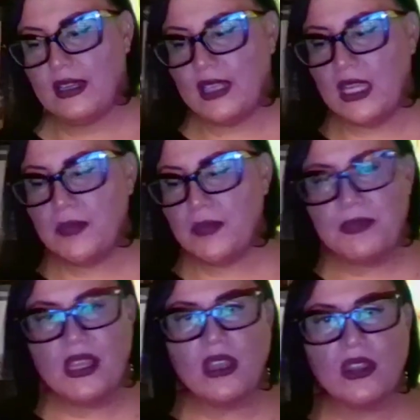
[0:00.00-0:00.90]
Keep
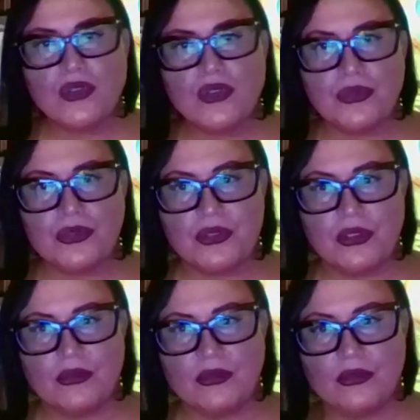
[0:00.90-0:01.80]
speaking the truth.
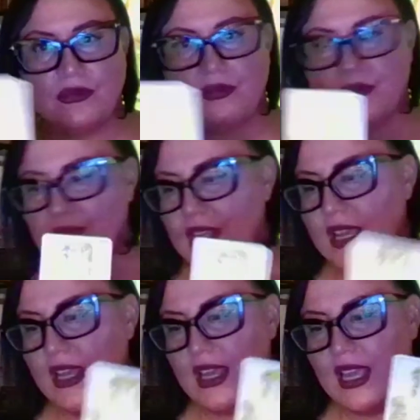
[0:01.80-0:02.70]

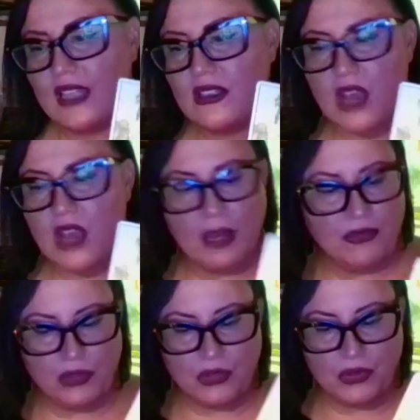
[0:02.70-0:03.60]
It's time
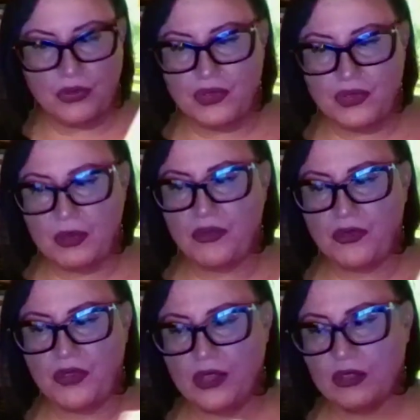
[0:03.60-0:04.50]
for the truth to be
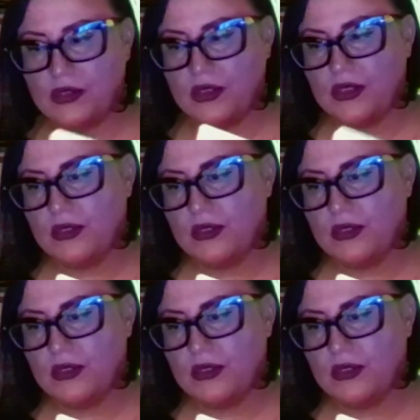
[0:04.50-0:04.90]
revealed.